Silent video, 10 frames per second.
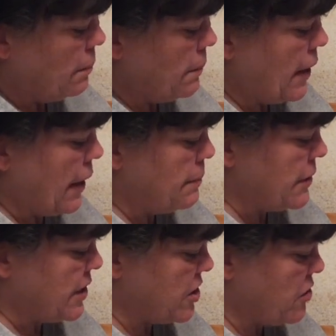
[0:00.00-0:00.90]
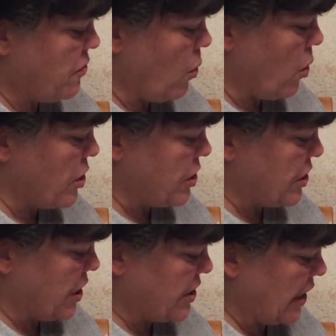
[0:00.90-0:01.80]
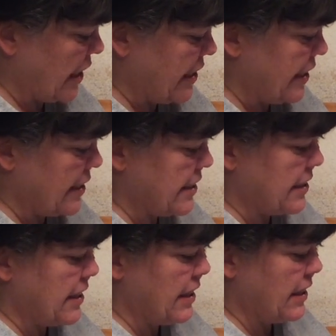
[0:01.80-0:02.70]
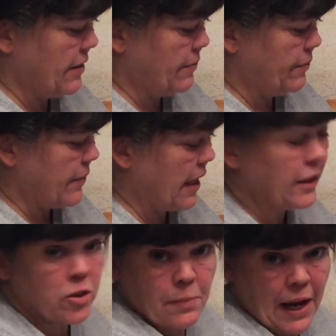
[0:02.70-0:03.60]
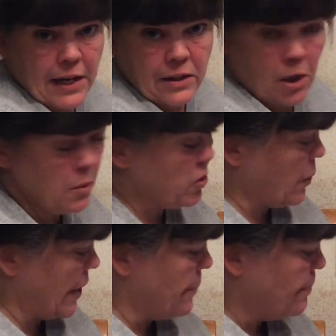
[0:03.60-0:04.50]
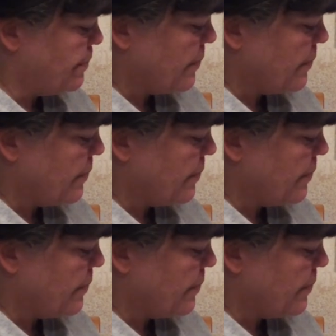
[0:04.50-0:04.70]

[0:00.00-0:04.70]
But Mrs. DeForde just does it like this. And there's my number 3.